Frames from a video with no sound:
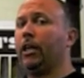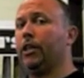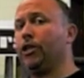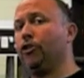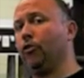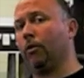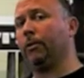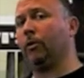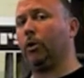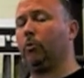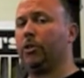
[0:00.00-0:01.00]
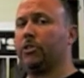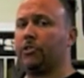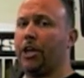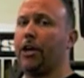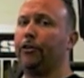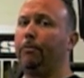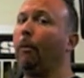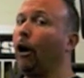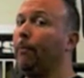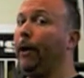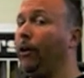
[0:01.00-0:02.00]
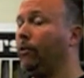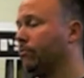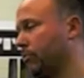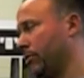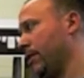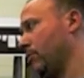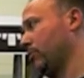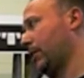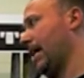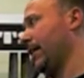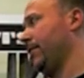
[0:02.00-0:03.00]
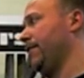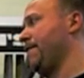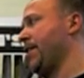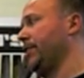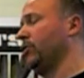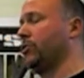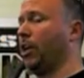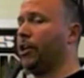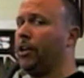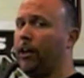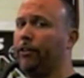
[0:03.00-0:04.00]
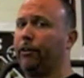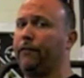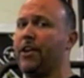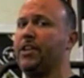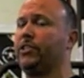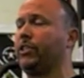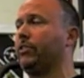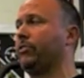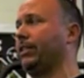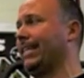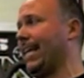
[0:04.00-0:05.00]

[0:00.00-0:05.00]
than you normally would with a standard barbell. So those are kind of the advantages. Another advantage is,